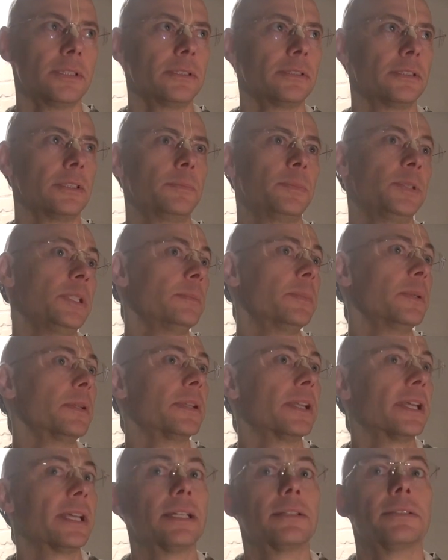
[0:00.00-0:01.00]
The people
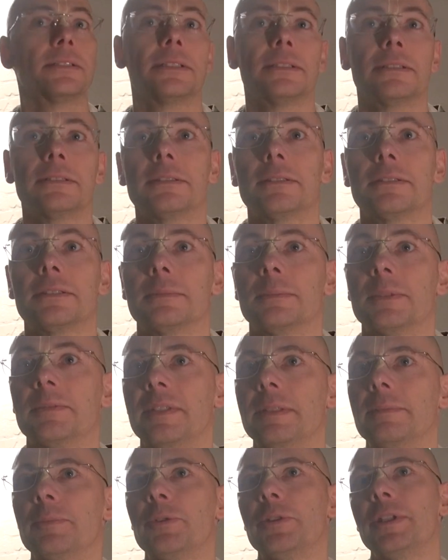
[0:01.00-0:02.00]
there, some of
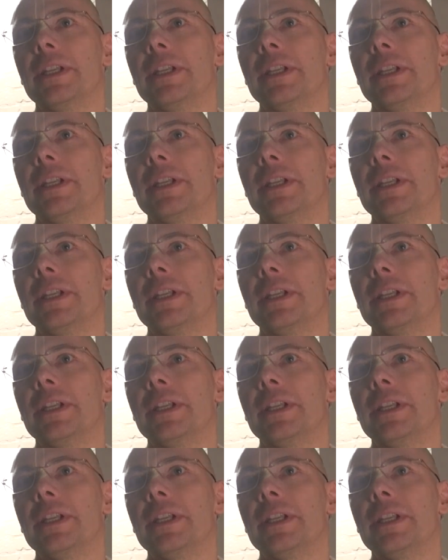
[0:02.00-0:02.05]
them were